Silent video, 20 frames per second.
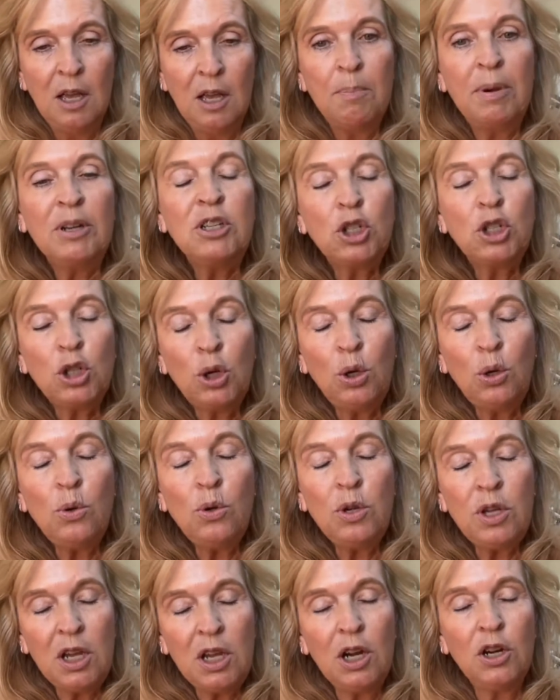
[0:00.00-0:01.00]
but 2
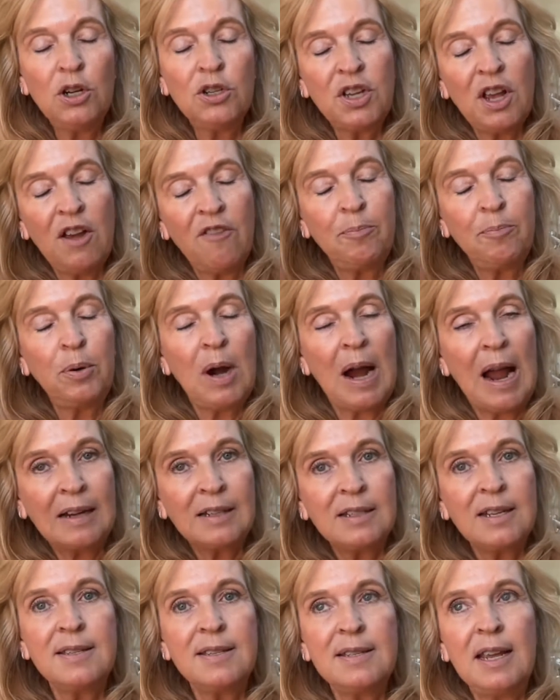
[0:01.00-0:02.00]
years of
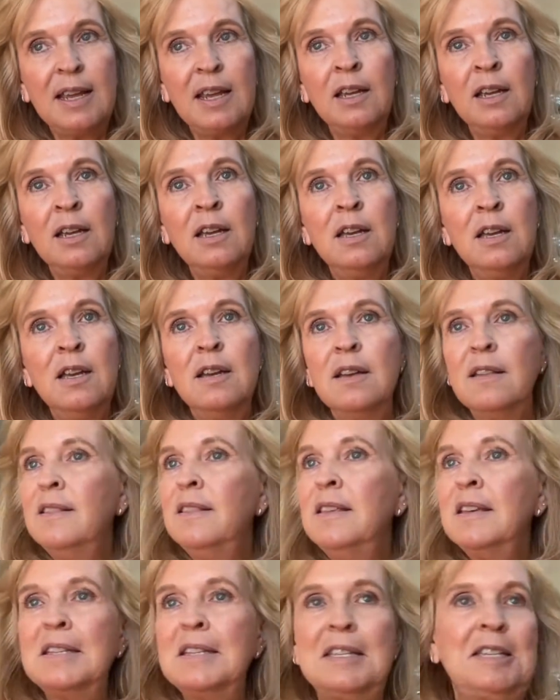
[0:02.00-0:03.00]
practicing
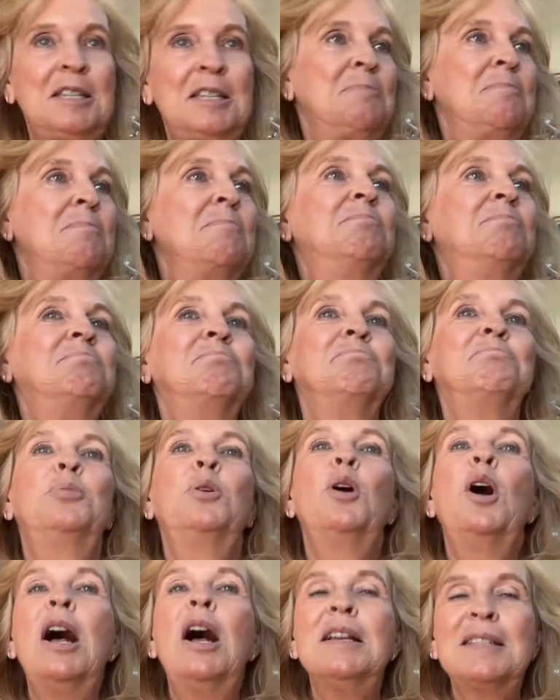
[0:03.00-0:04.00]
this
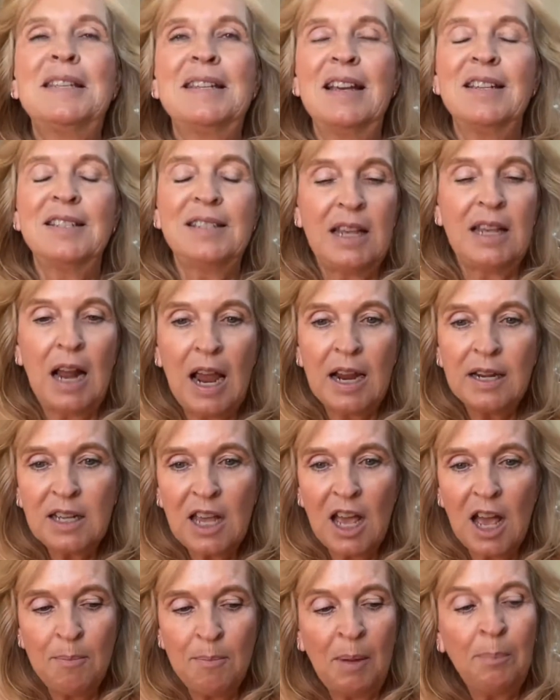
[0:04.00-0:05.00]
process that I'd
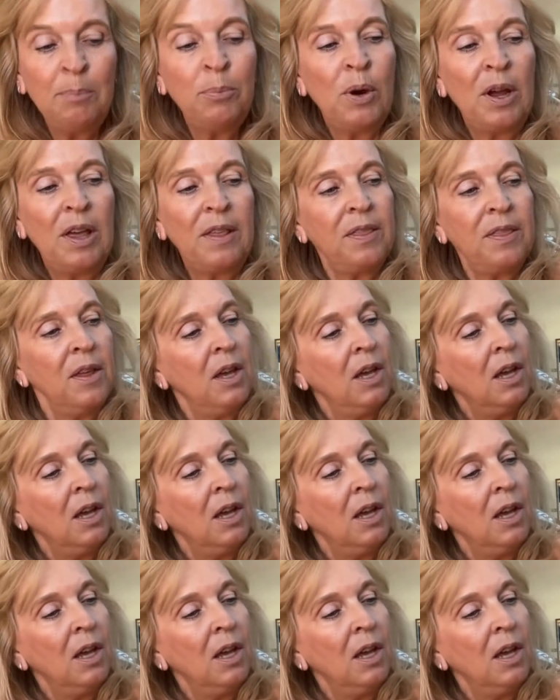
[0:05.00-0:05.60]
come up with,